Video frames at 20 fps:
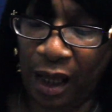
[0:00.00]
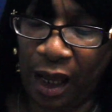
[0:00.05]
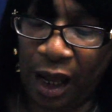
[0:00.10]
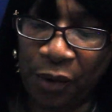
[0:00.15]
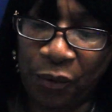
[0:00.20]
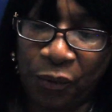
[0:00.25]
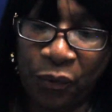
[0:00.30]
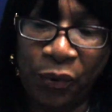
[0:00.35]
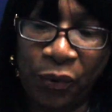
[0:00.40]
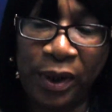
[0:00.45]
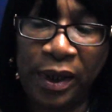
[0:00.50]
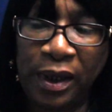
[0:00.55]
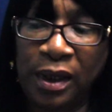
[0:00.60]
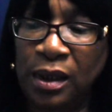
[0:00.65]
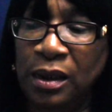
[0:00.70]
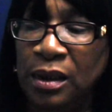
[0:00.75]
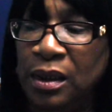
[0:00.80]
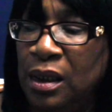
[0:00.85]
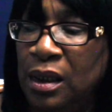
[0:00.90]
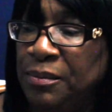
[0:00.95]
I went
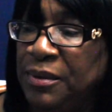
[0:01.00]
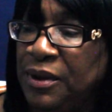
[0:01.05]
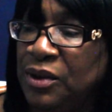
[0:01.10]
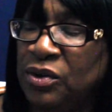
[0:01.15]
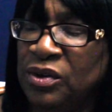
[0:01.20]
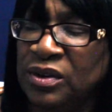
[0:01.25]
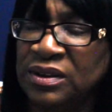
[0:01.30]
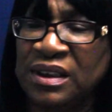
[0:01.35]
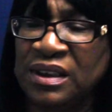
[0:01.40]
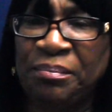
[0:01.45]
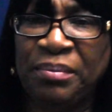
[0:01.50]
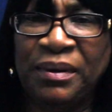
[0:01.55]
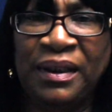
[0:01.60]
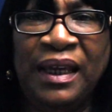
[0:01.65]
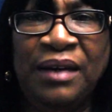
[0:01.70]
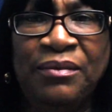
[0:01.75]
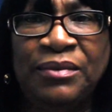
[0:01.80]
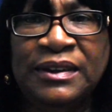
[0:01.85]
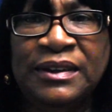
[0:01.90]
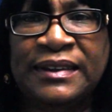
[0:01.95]
in there because I
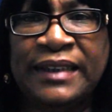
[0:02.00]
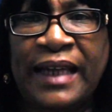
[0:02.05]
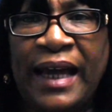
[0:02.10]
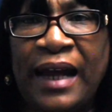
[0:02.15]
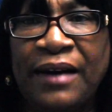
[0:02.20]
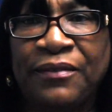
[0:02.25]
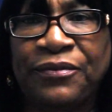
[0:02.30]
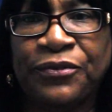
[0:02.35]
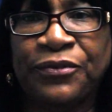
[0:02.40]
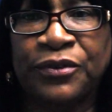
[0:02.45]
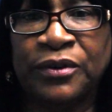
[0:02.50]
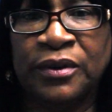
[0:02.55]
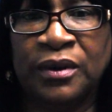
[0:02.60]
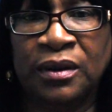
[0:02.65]
believe it was after,